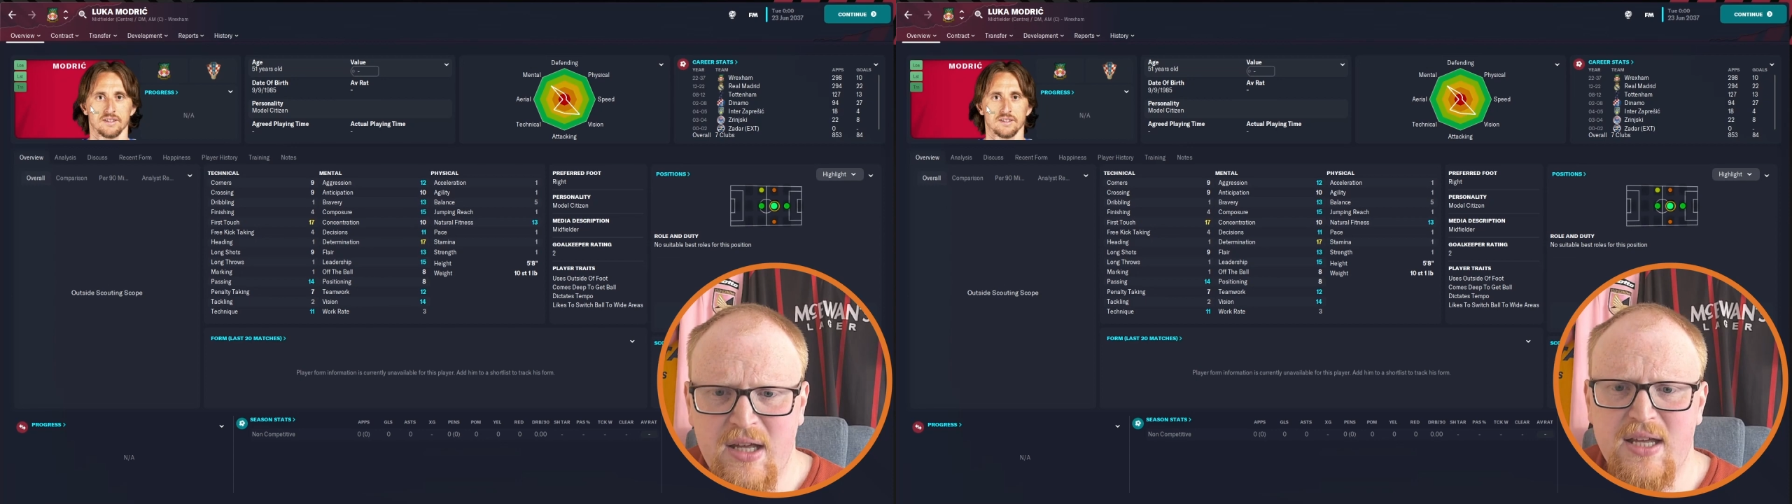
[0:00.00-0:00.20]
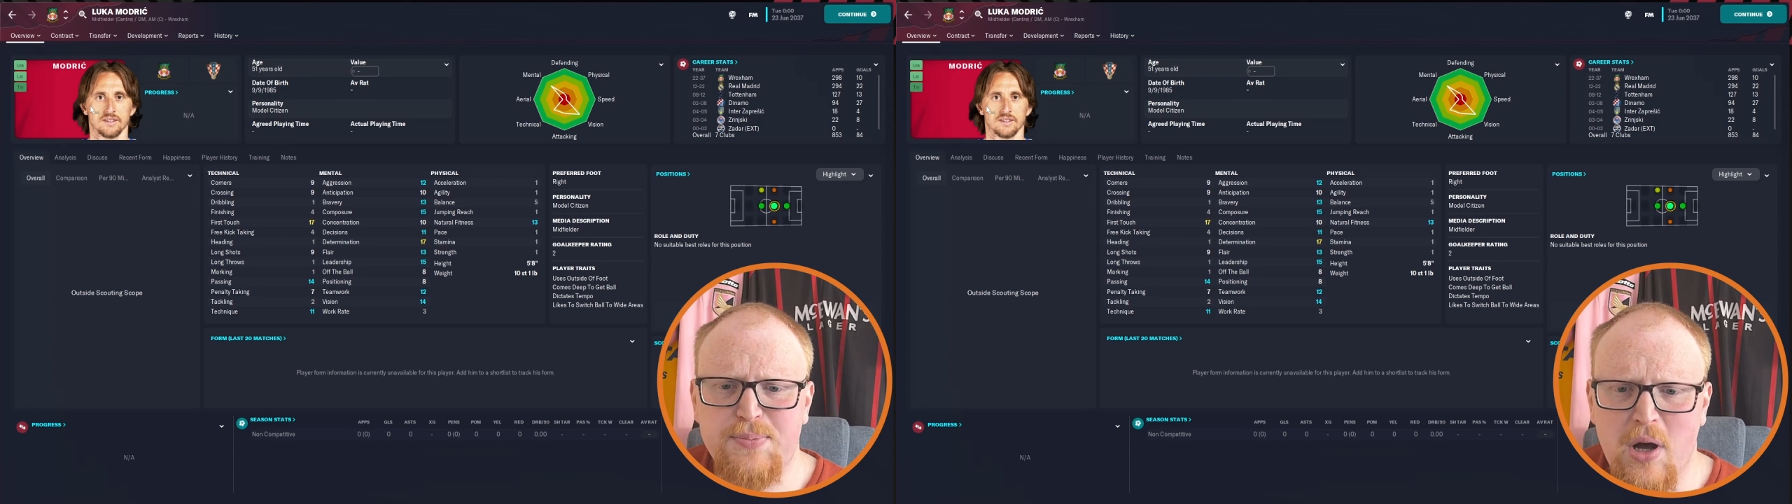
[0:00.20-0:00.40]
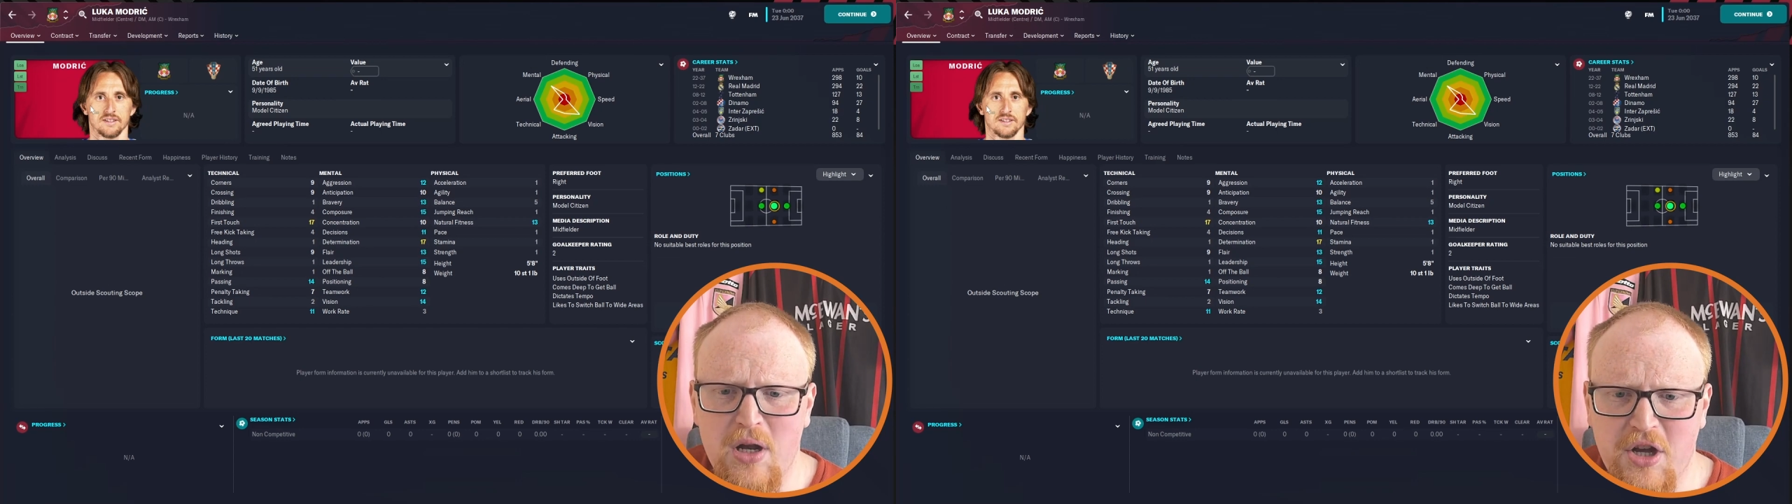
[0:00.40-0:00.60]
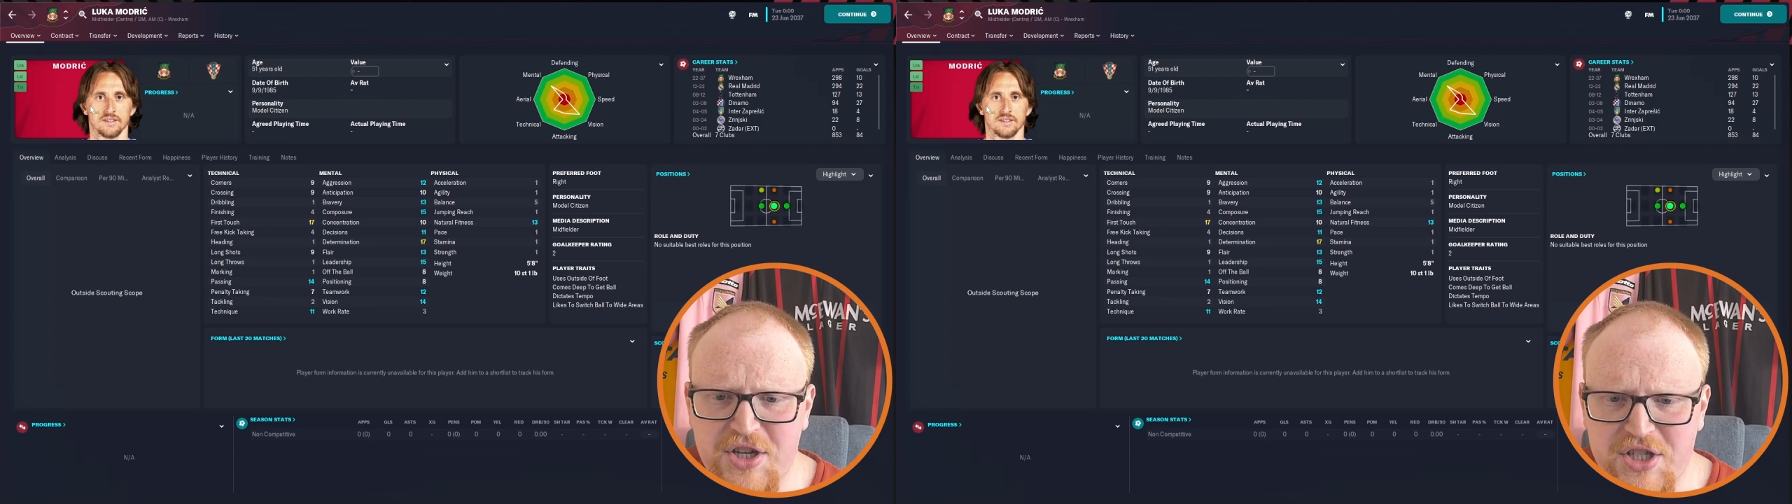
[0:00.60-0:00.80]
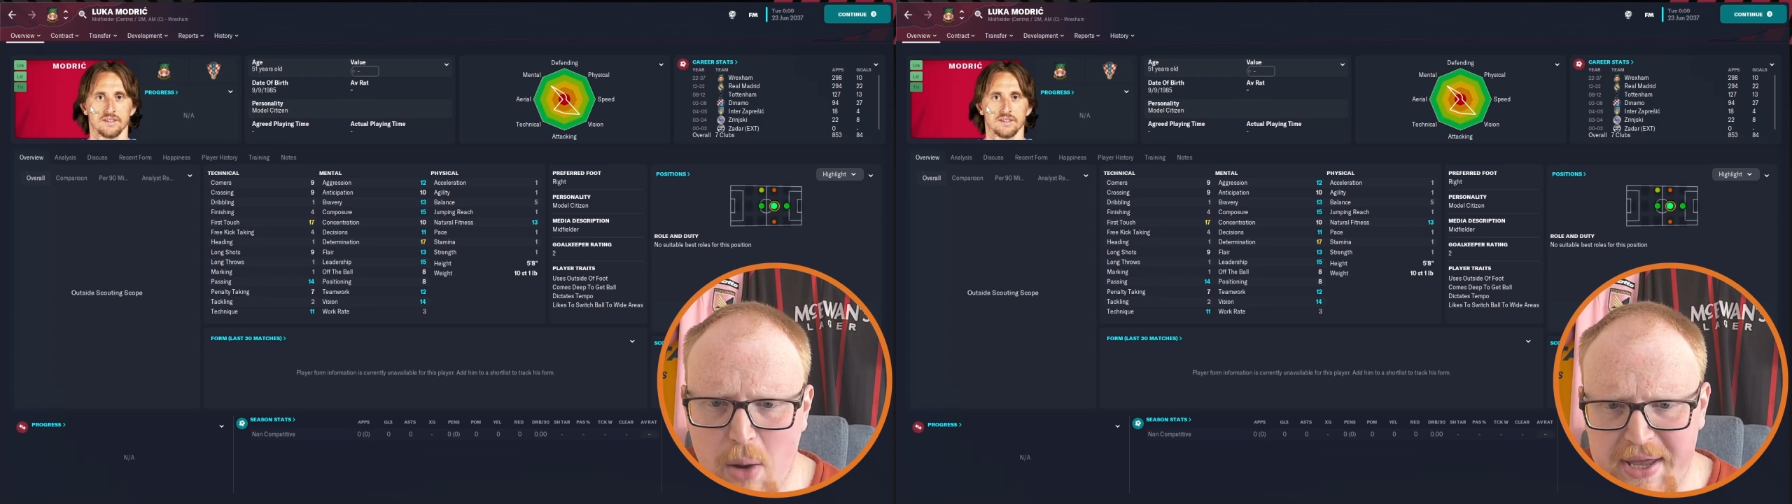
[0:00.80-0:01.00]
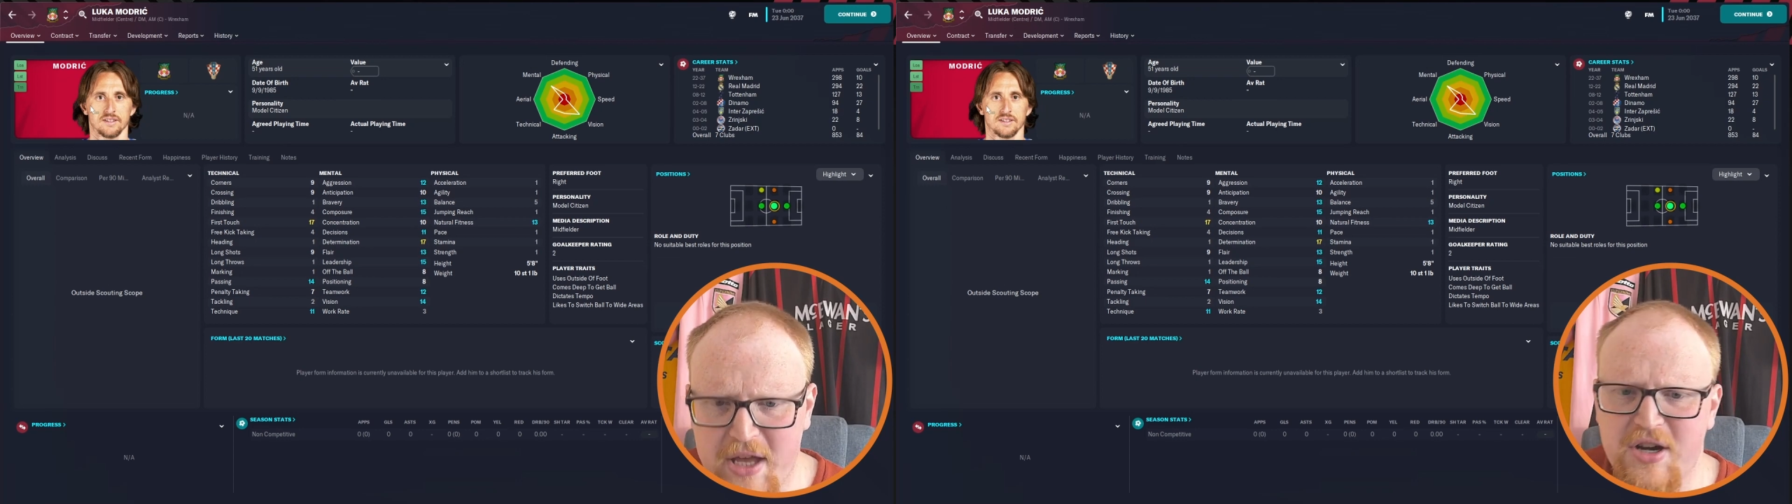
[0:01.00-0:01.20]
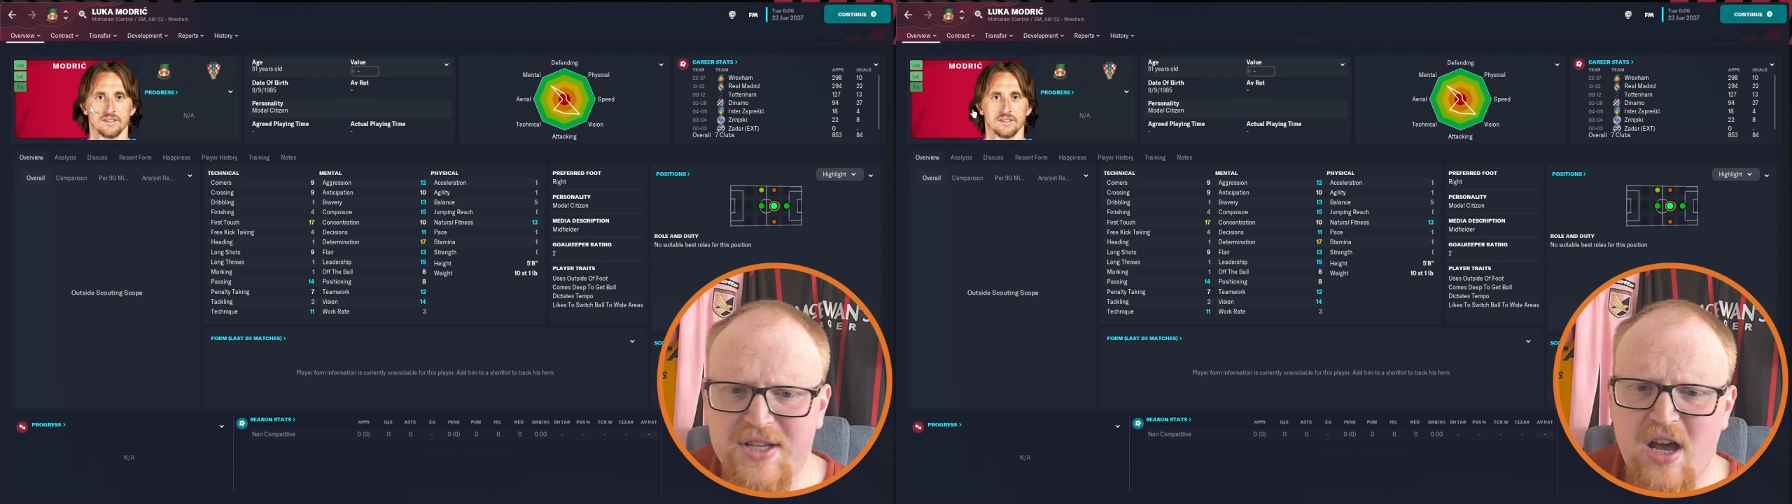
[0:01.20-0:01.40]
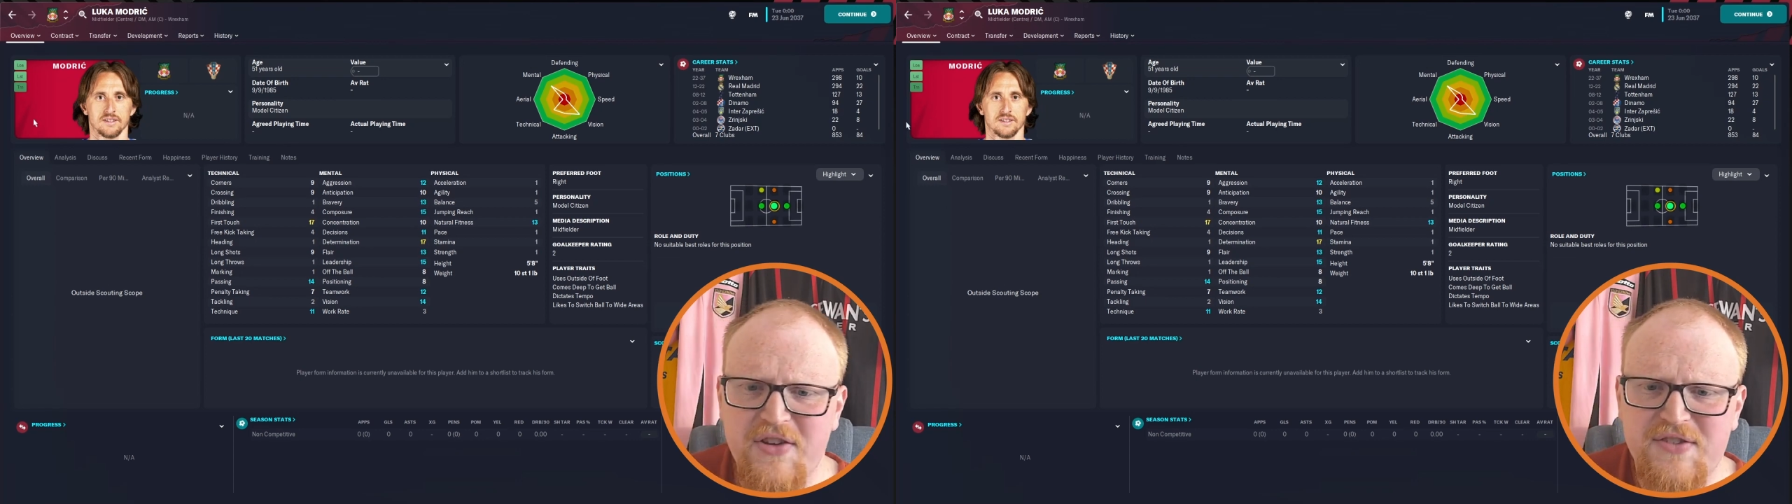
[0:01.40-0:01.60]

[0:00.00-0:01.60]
His polygon is going in on itself.